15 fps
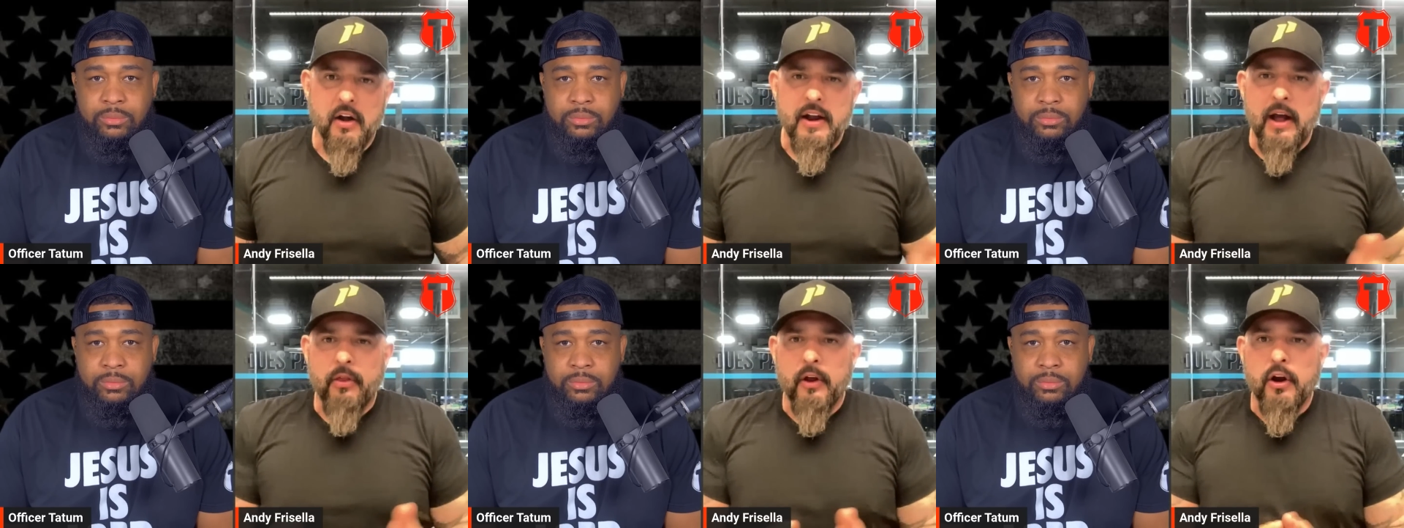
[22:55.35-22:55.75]

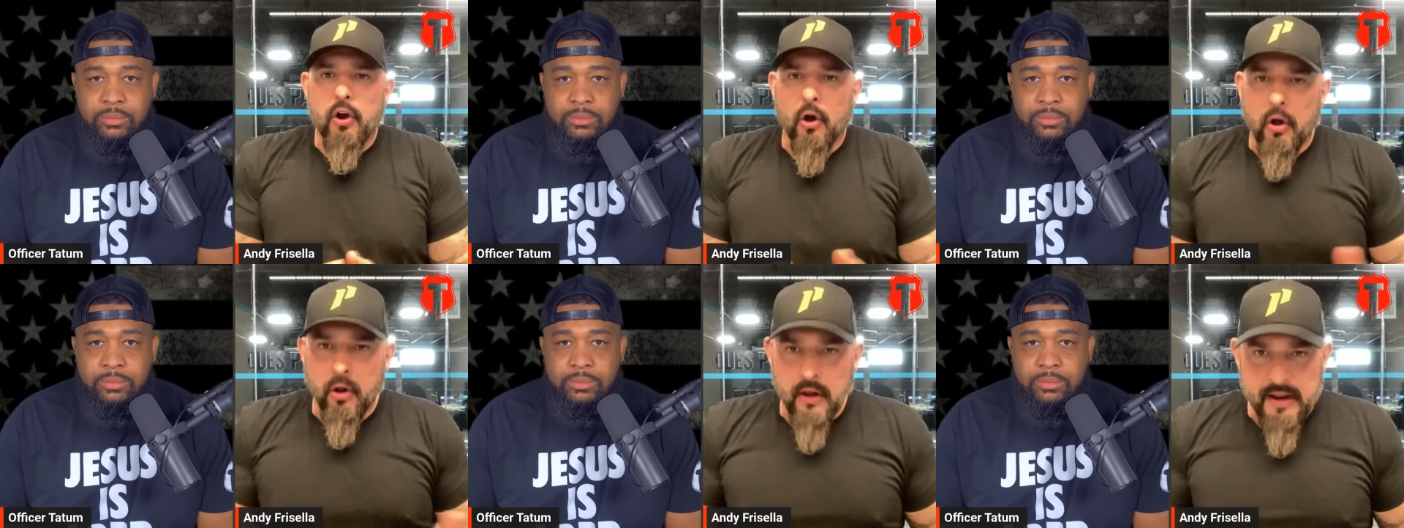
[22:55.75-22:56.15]
Speaker 1: Now, the
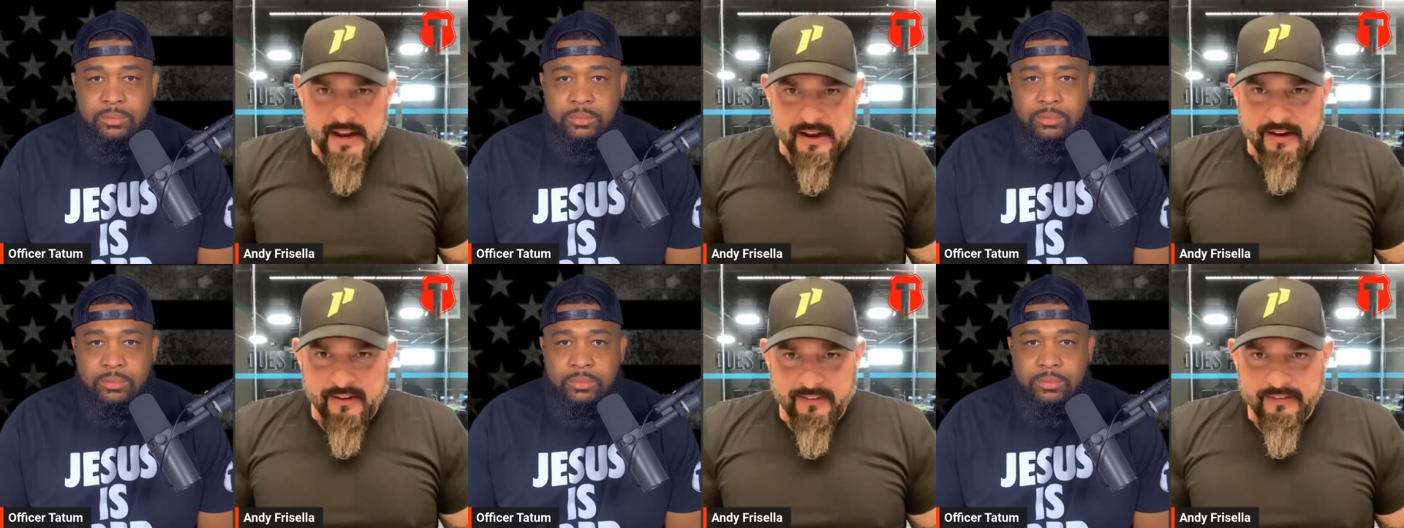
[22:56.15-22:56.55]
goal
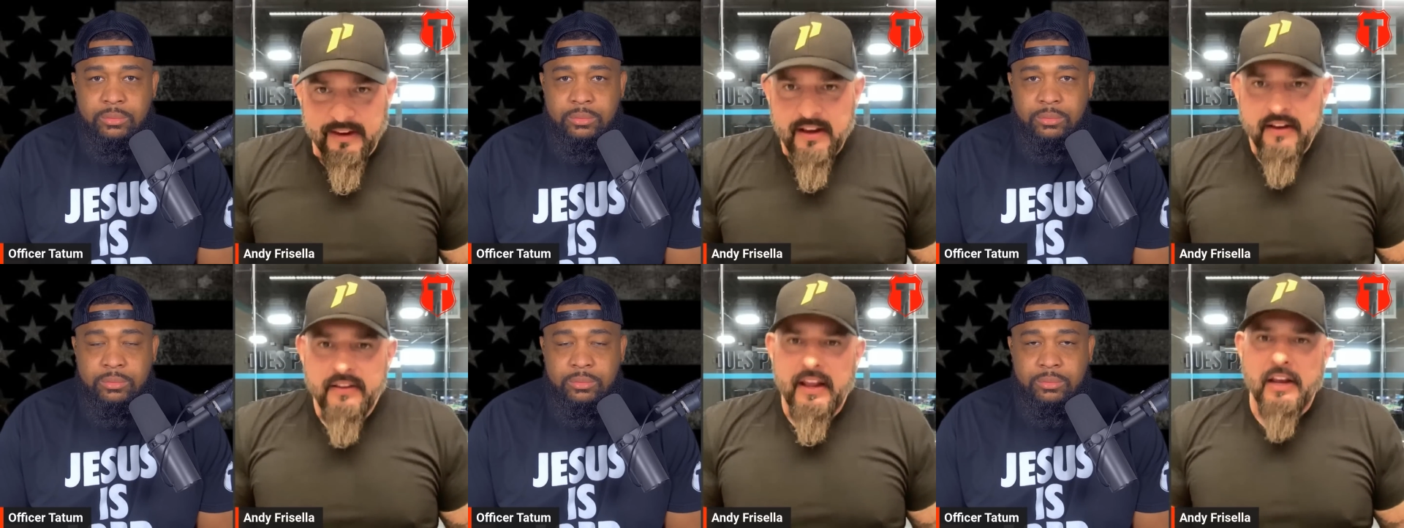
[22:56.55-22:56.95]
is
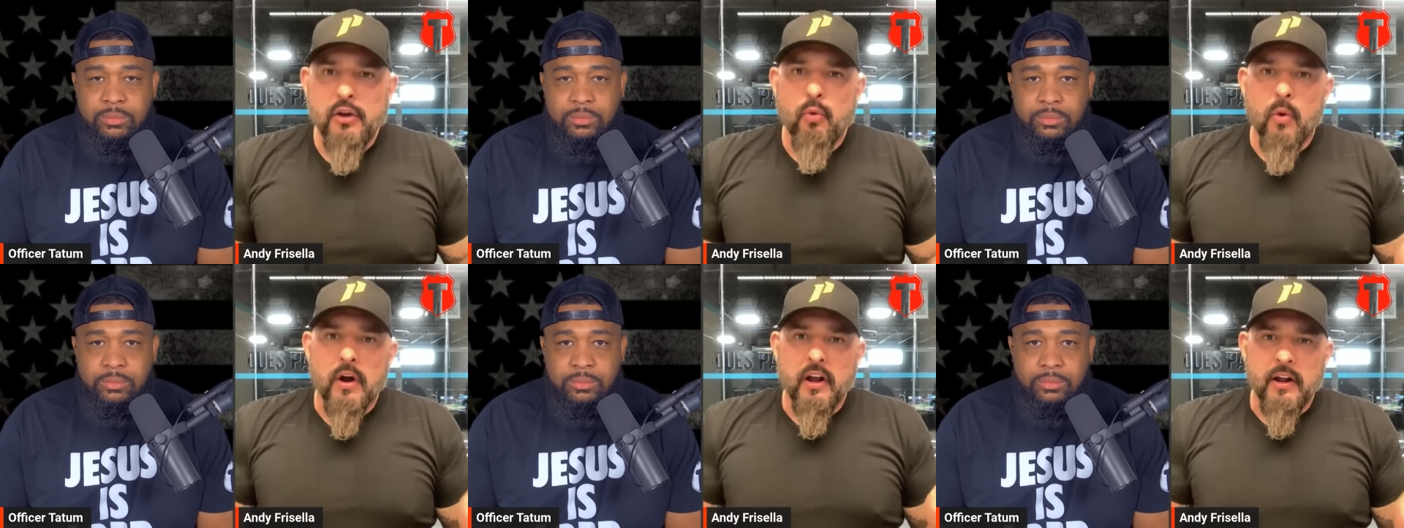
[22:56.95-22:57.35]
that
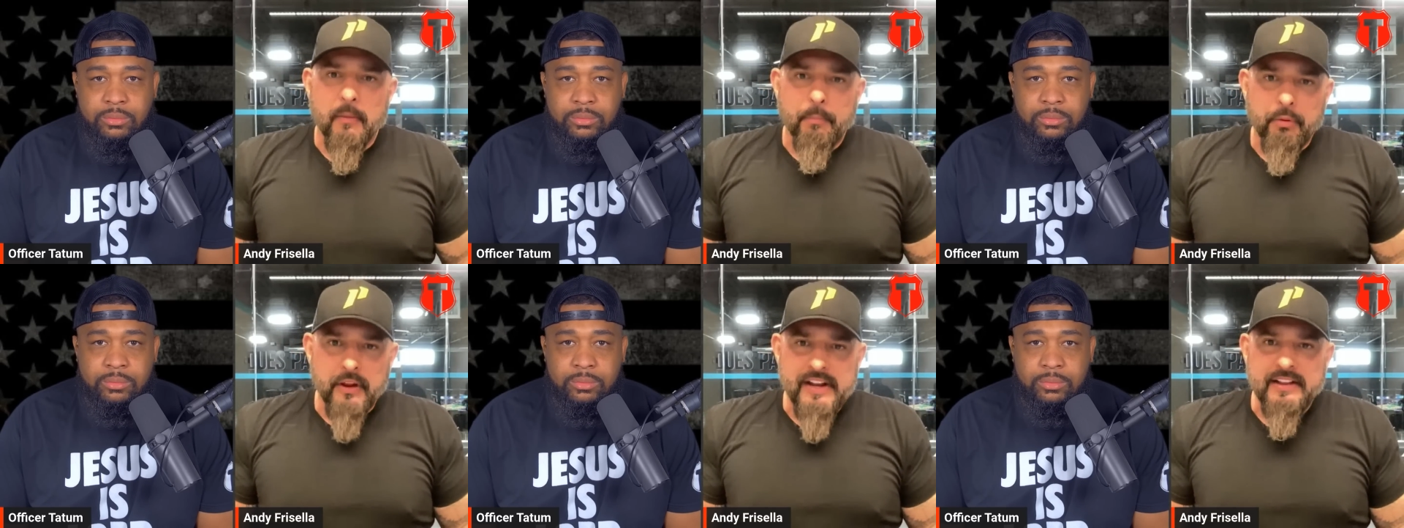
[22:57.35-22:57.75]
you want to
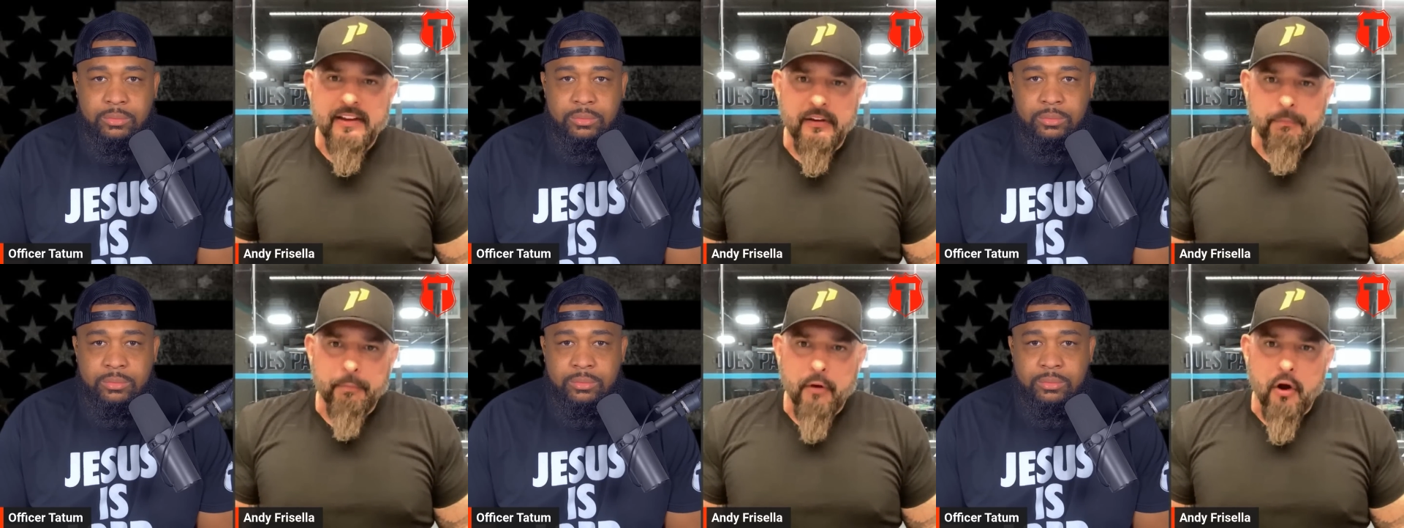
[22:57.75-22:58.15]
complete
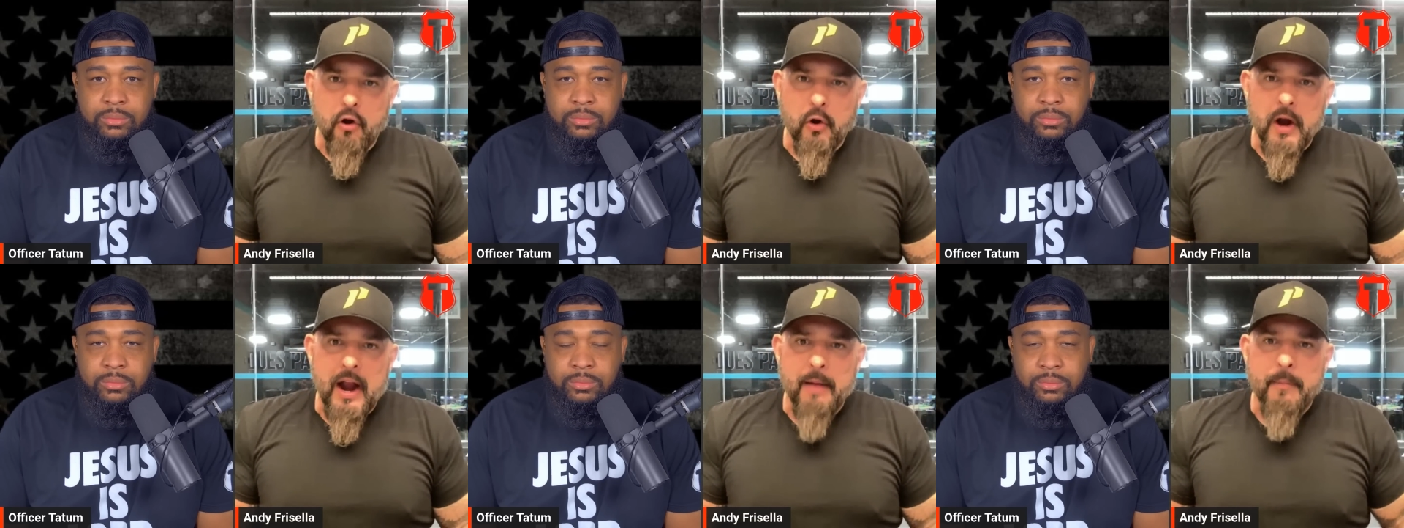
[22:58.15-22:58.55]
this
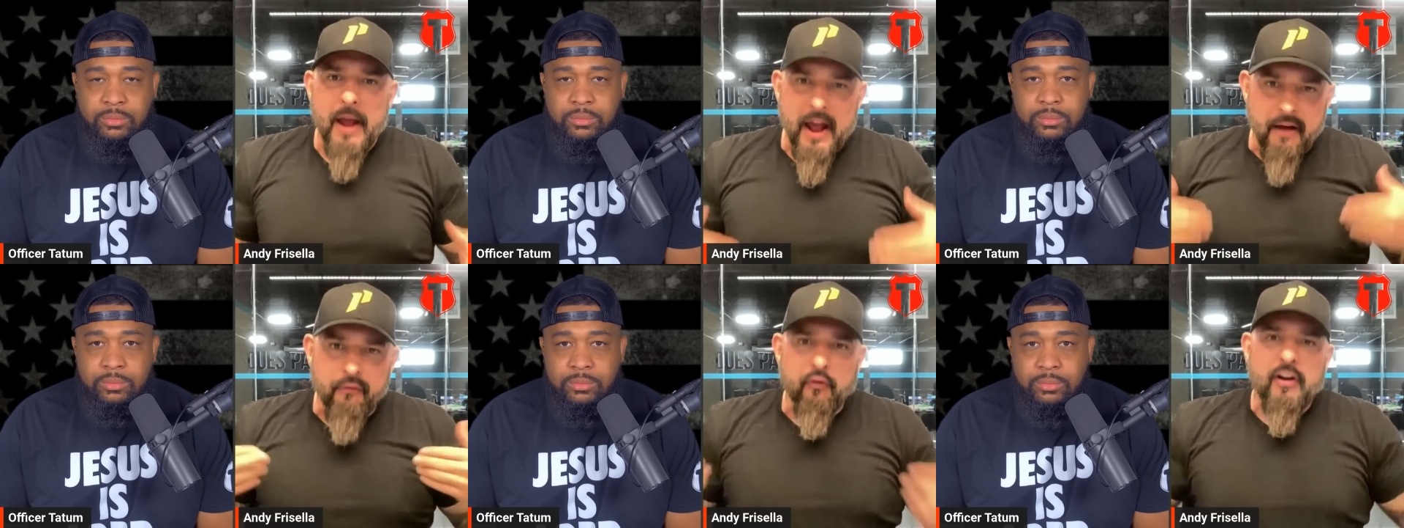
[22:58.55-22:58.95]
program
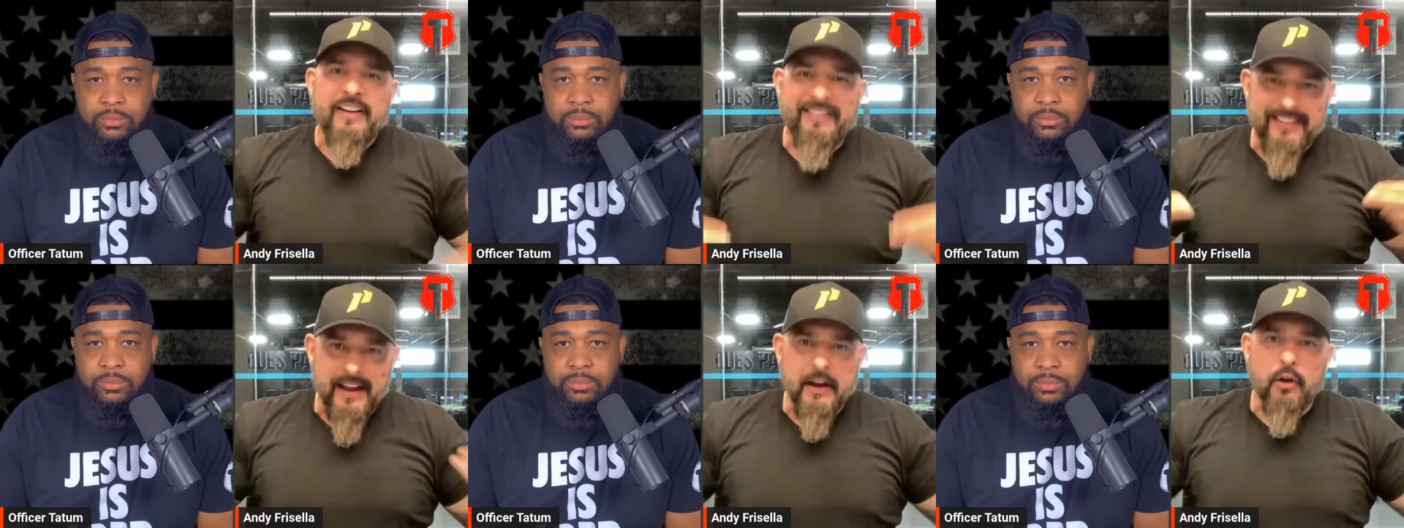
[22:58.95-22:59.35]
every
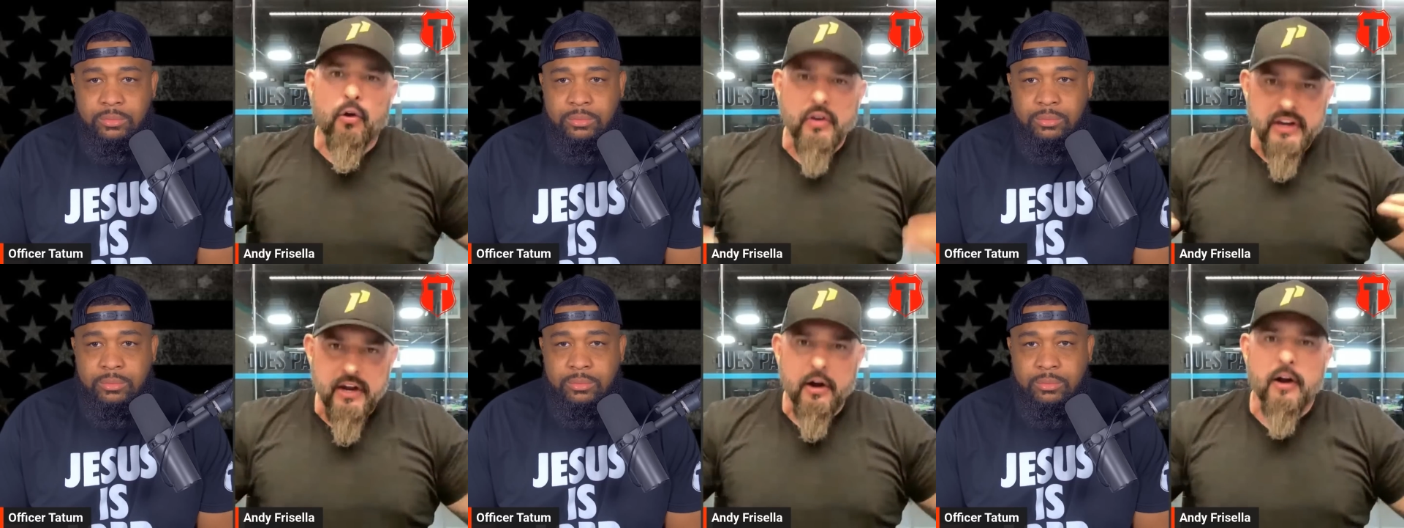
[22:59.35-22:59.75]

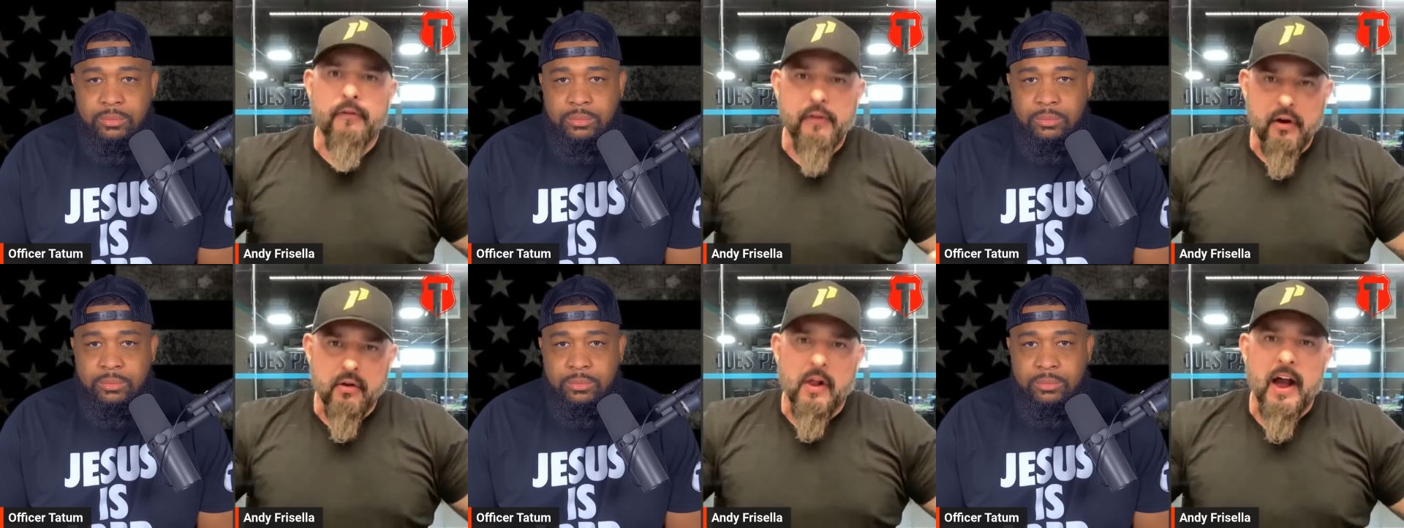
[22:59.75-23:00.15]
single year of
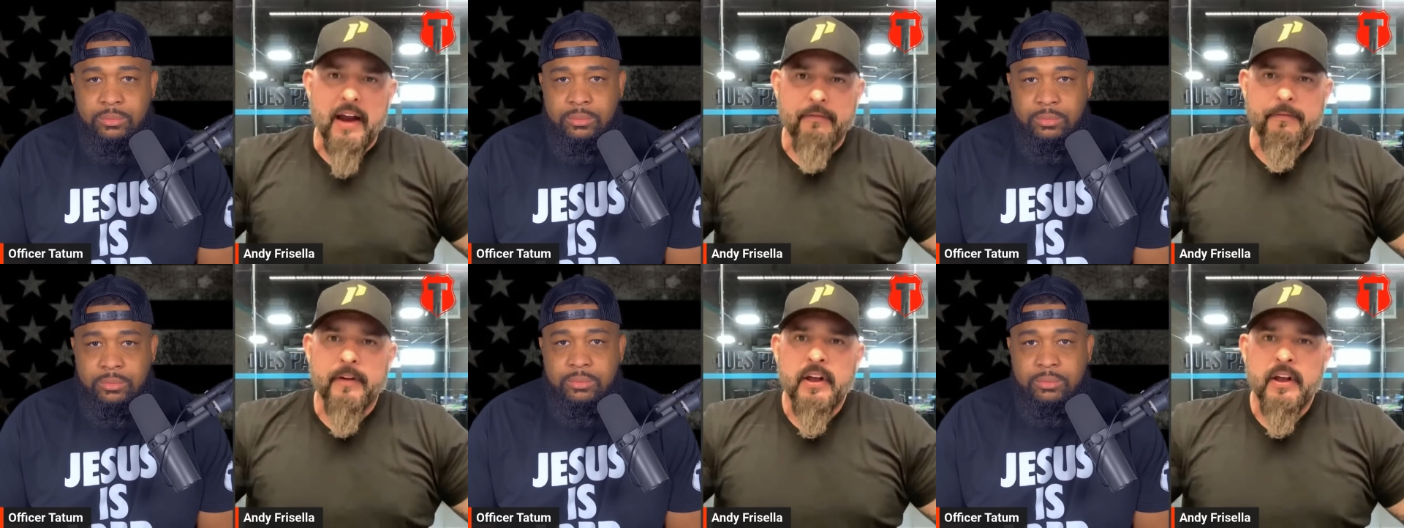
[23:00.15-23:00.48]
your life.